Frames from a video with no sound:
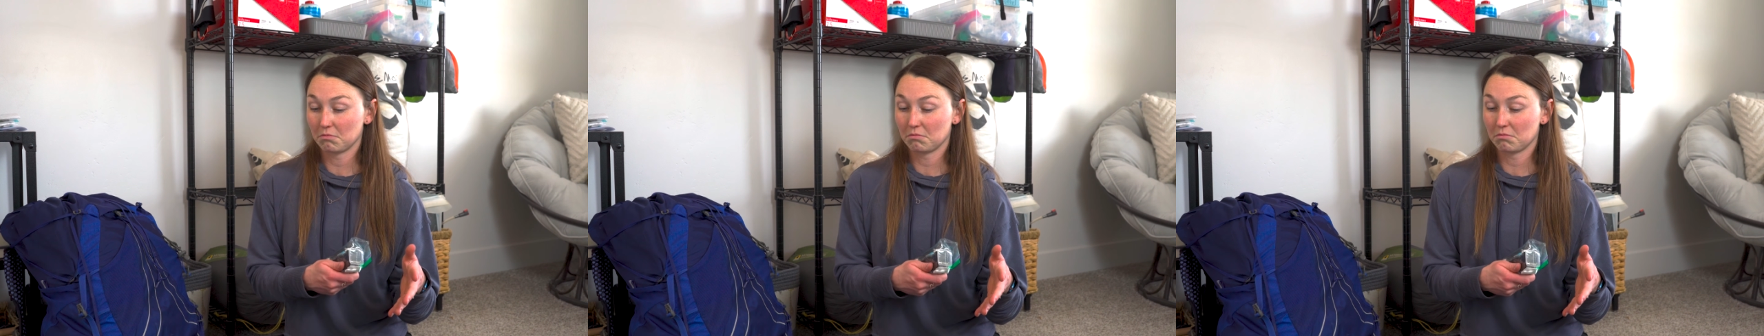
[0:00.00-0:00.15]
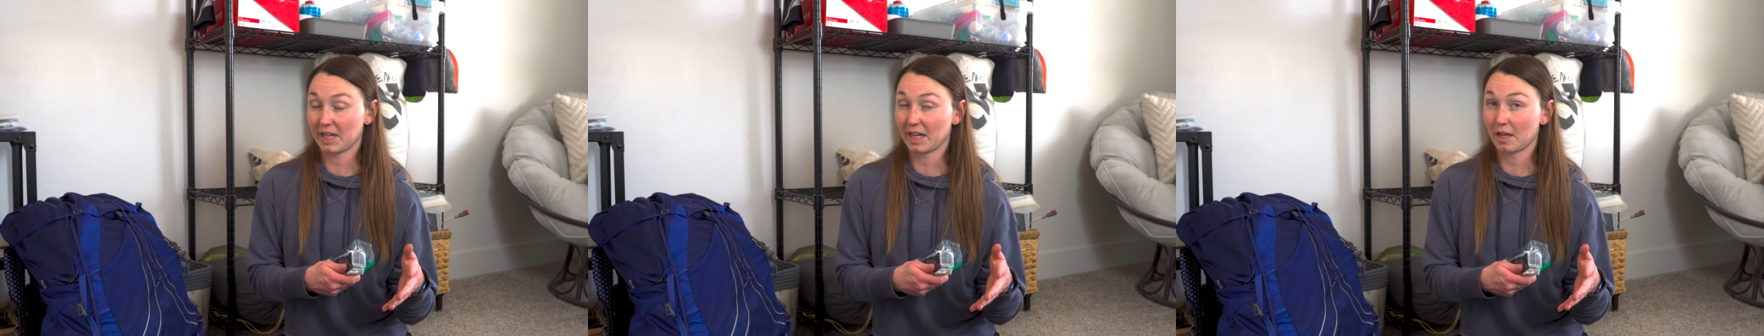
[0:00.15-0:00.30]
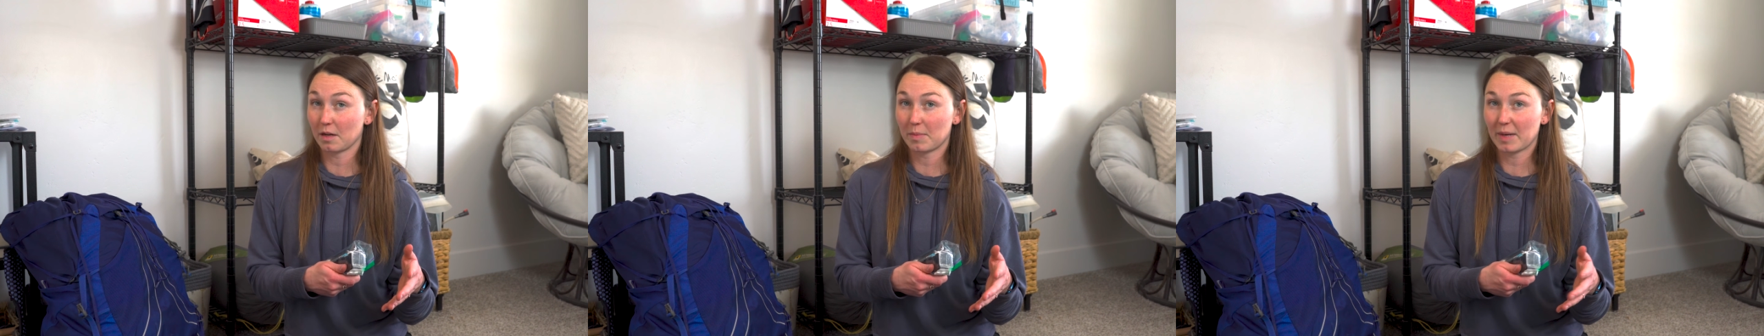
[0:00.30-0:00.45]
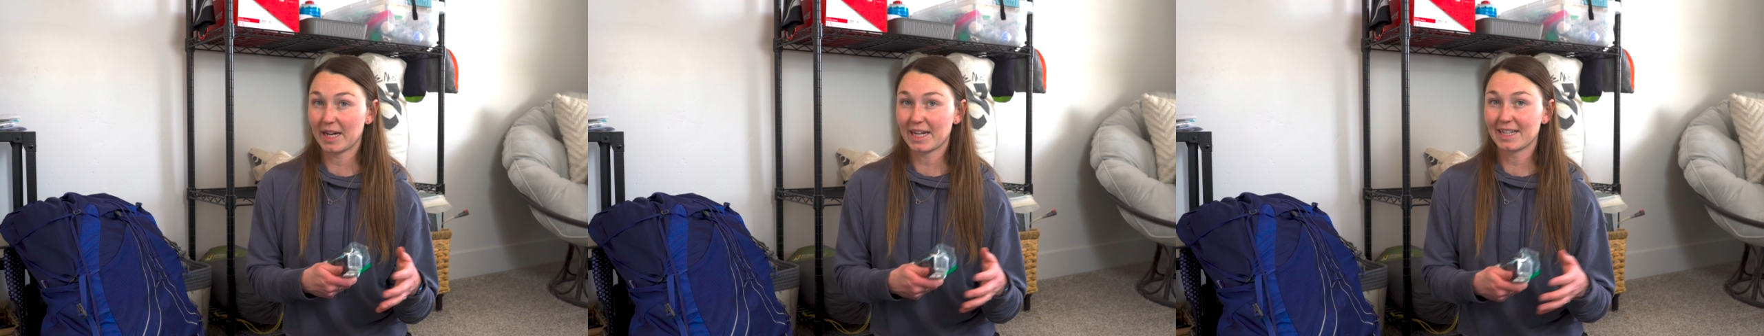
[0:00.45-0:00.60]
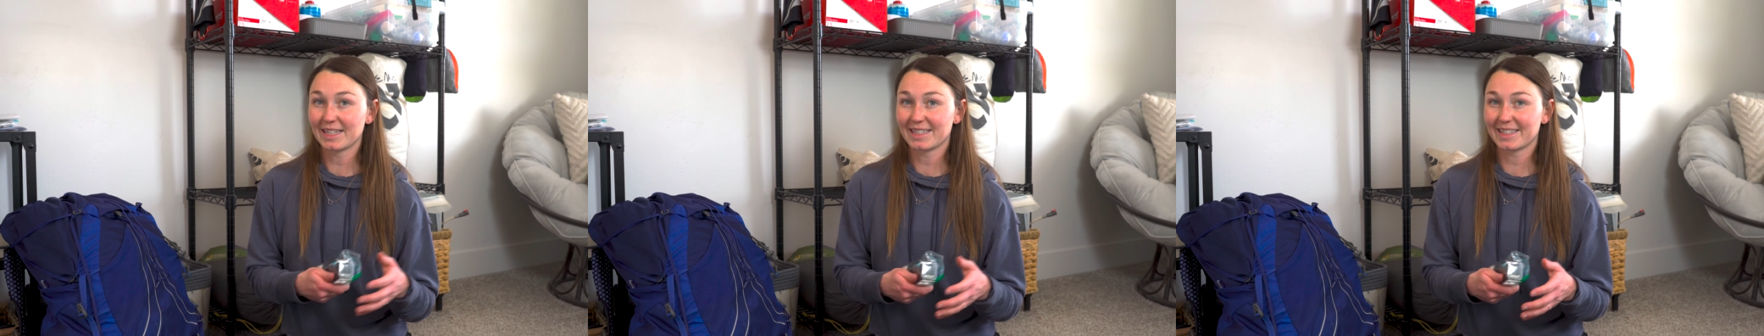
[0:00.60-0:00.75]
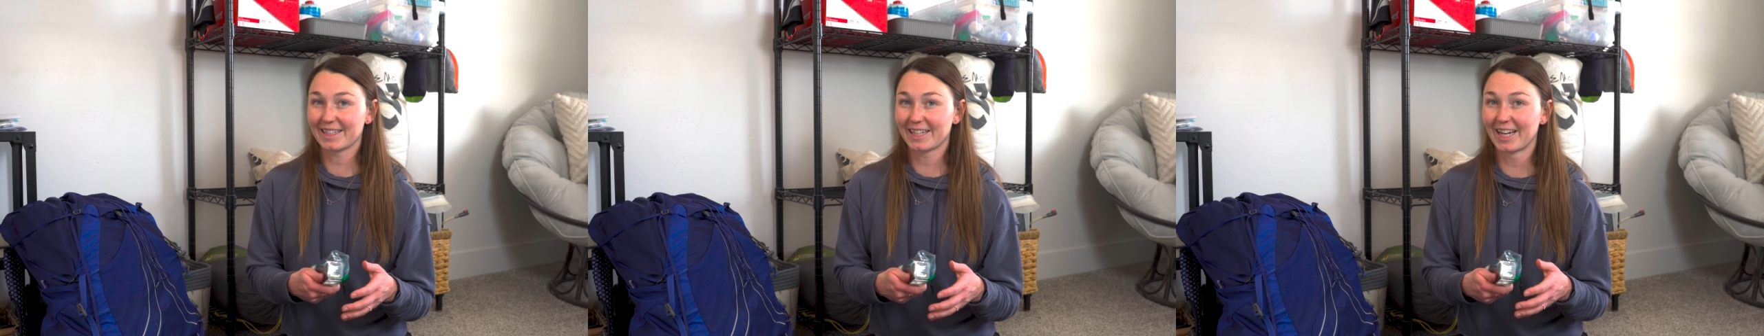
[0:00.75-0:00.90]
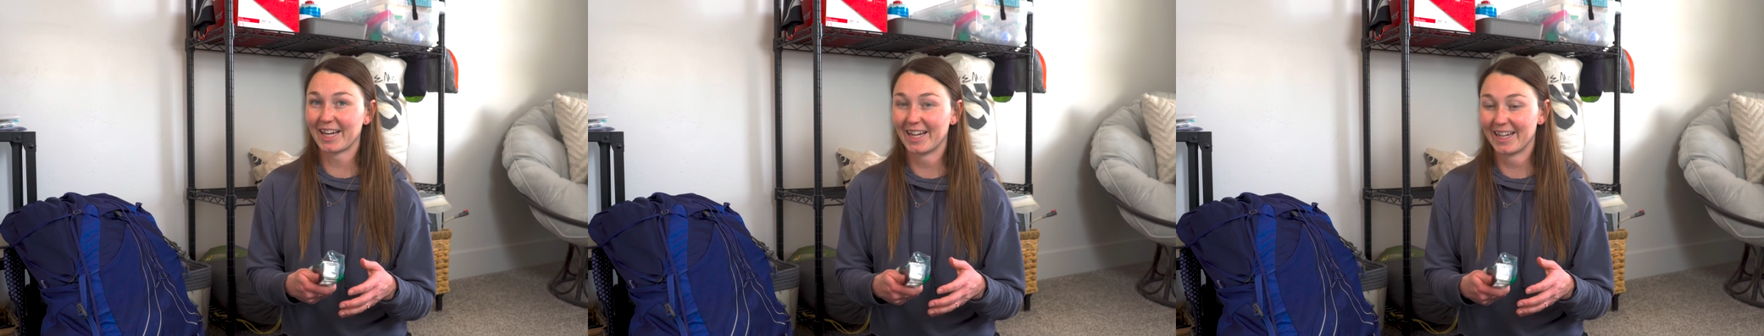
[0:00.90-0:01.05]

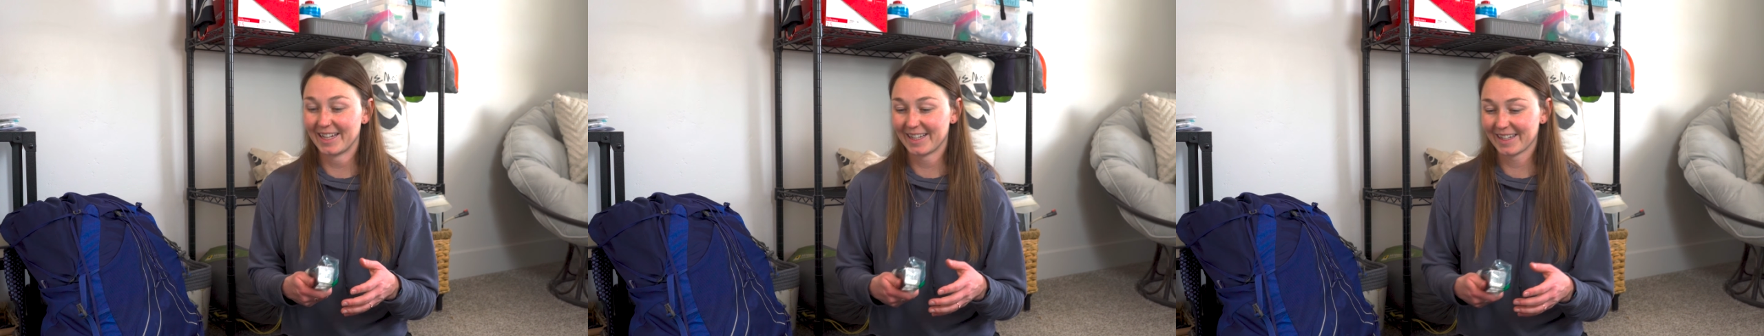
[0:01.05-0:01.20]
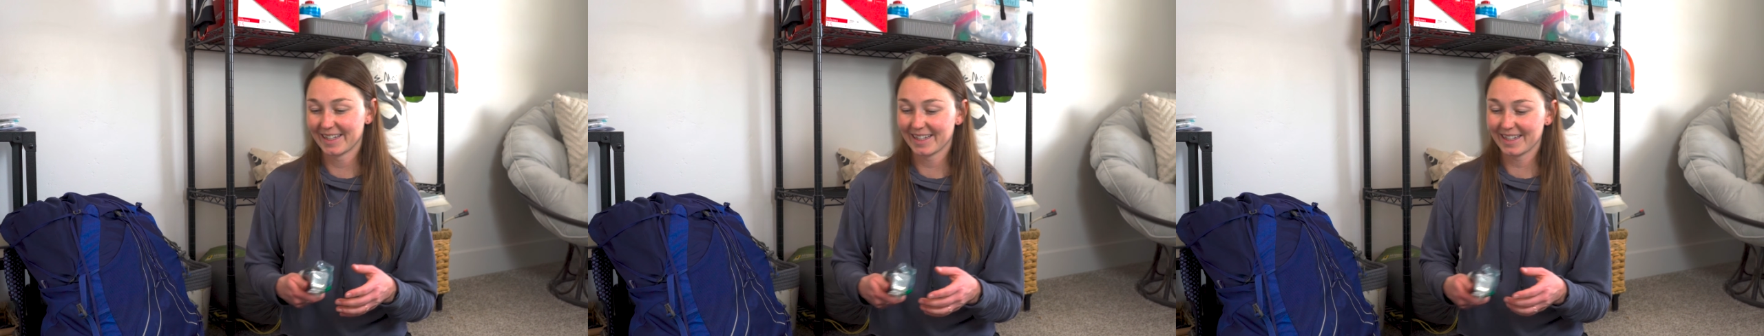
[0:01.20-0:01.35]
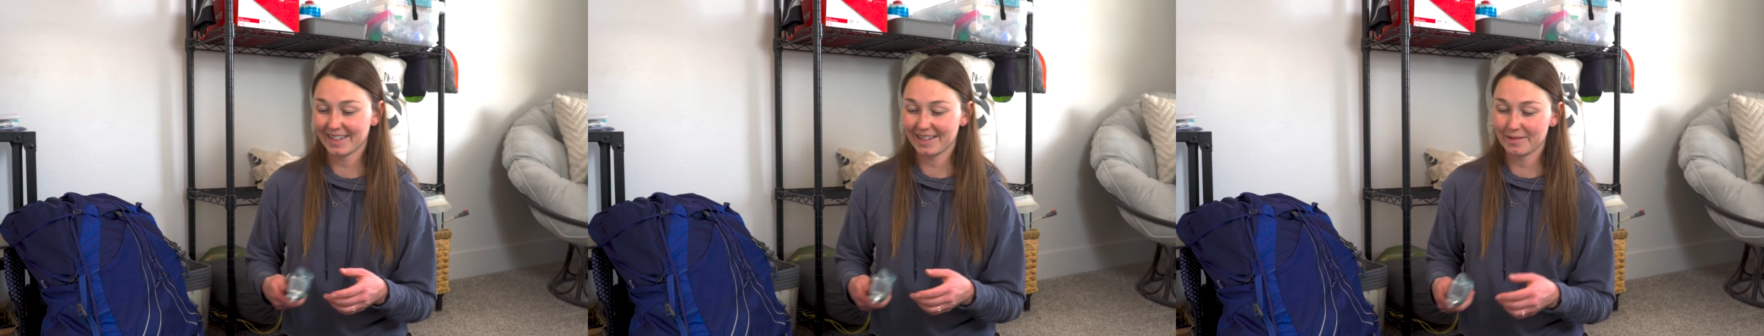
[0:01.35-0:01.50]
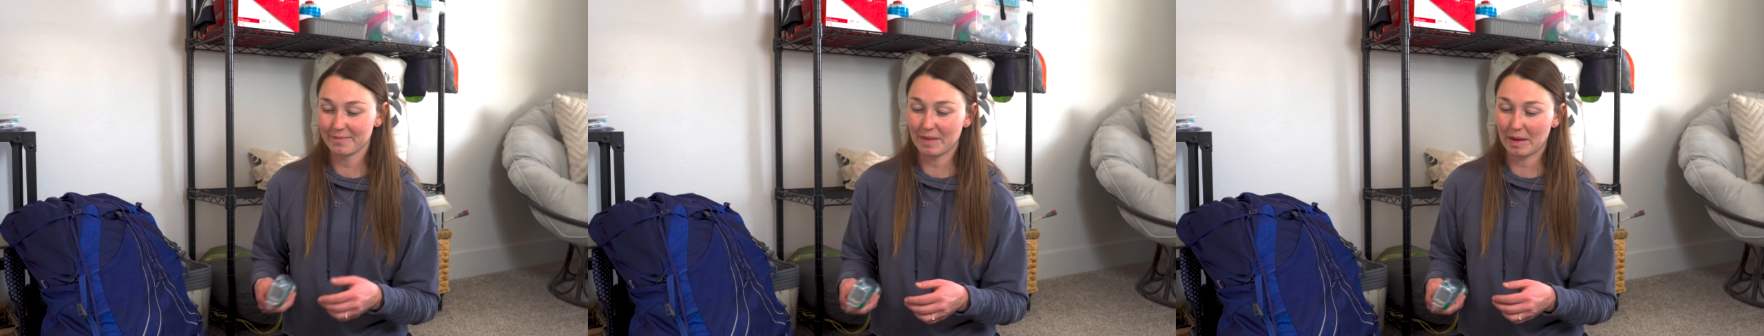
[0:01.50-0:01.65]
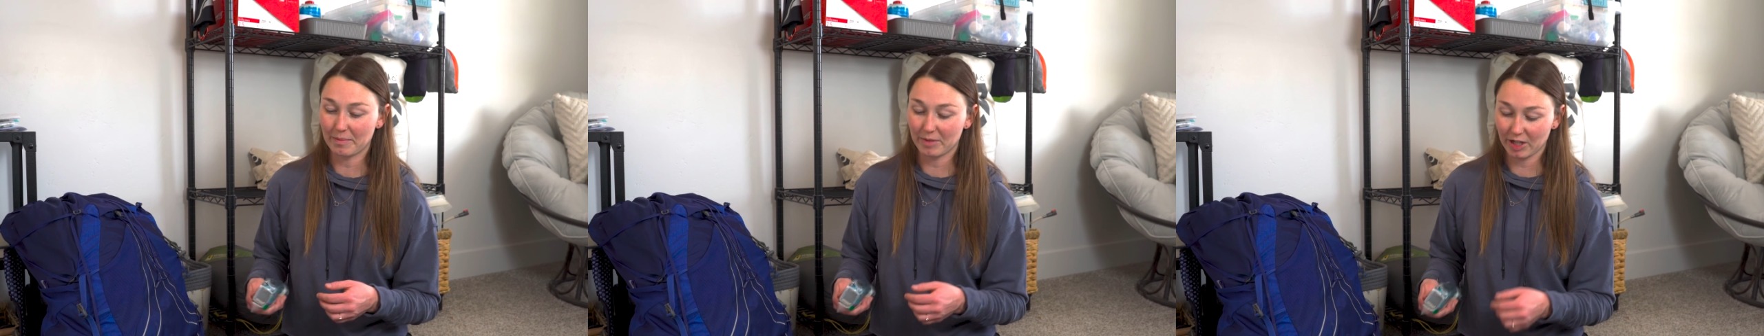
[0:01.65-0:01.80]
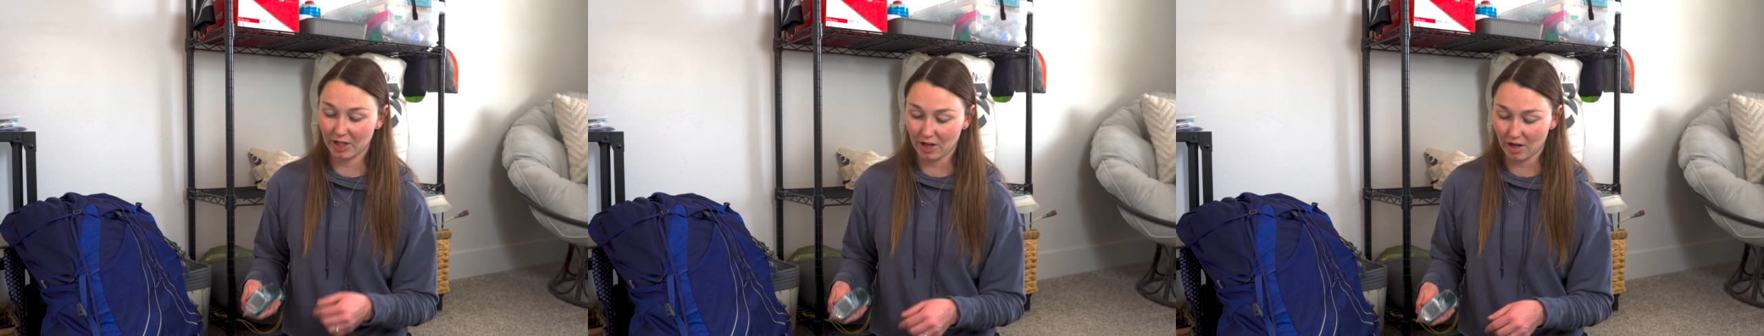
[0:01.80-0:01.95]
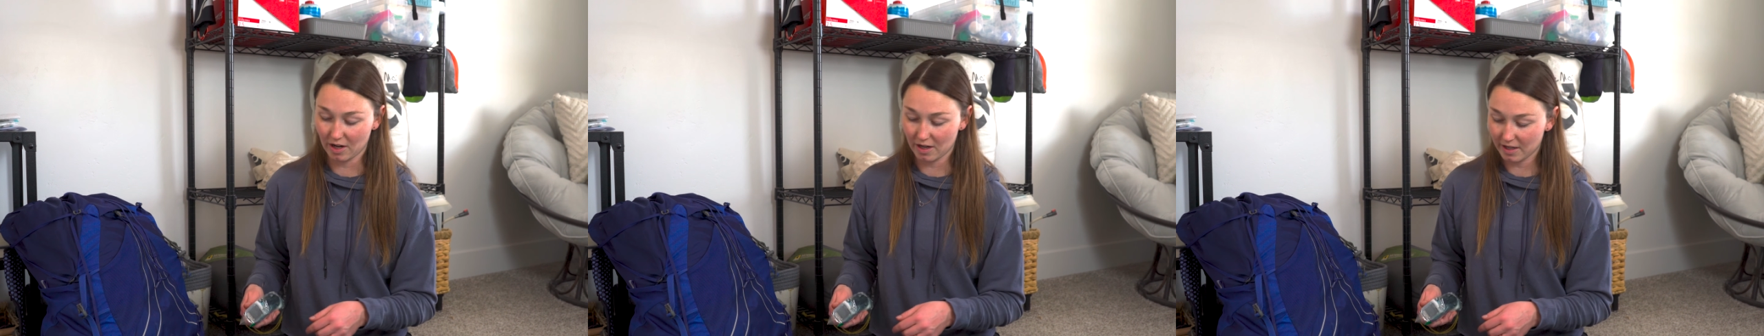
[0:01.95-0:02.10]
gigabyte
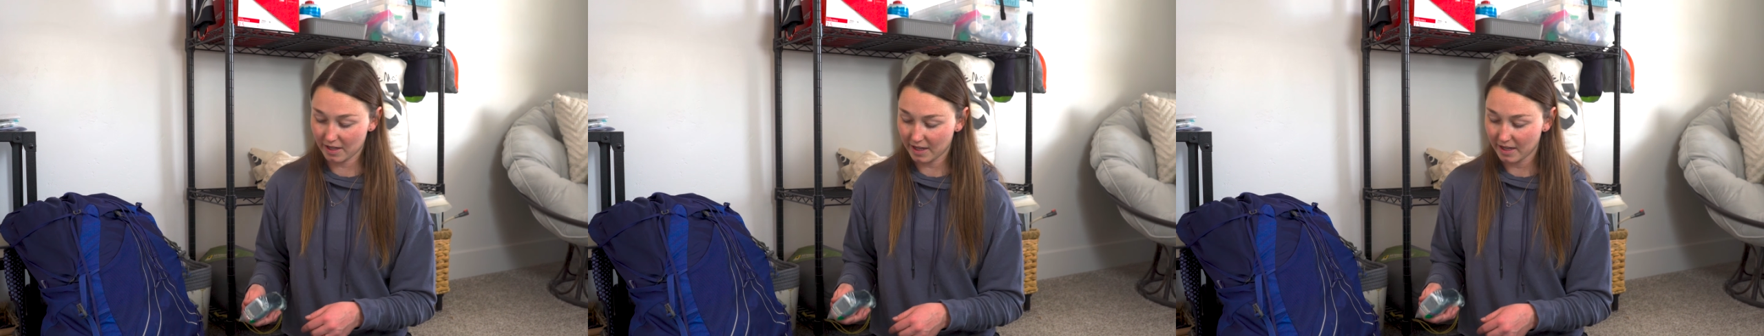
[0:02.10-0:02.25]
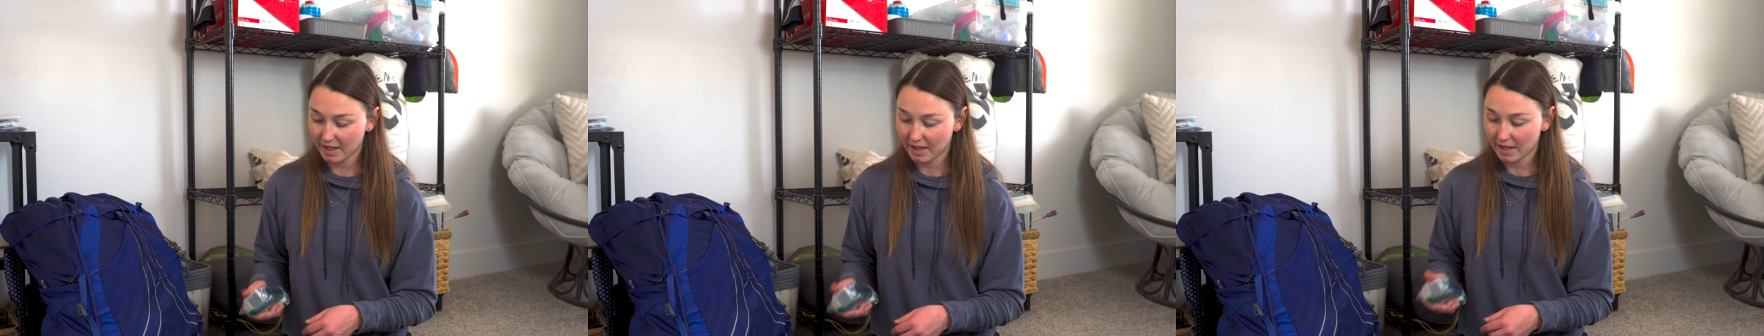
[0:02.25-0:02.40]
memory card,